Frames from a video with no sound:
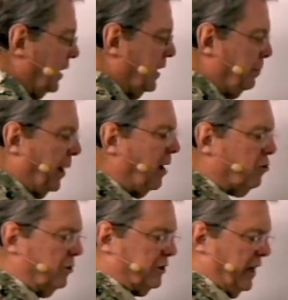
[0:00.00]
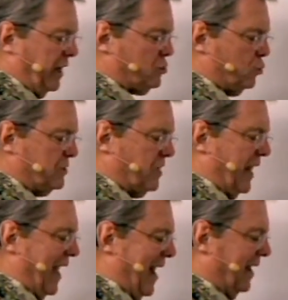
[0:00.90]
Hippocrates was
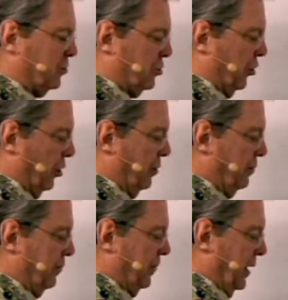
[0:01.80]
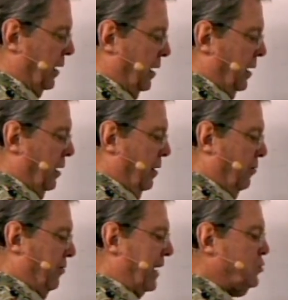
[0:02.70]
an actor.
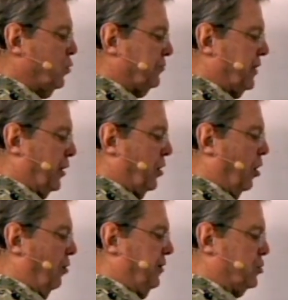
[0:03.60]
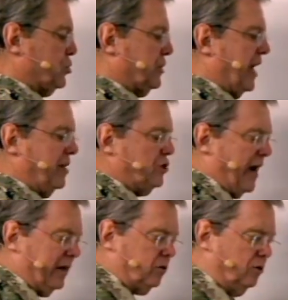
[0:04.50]
That's what they called their stage
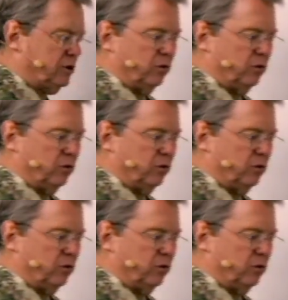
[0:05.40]
actors.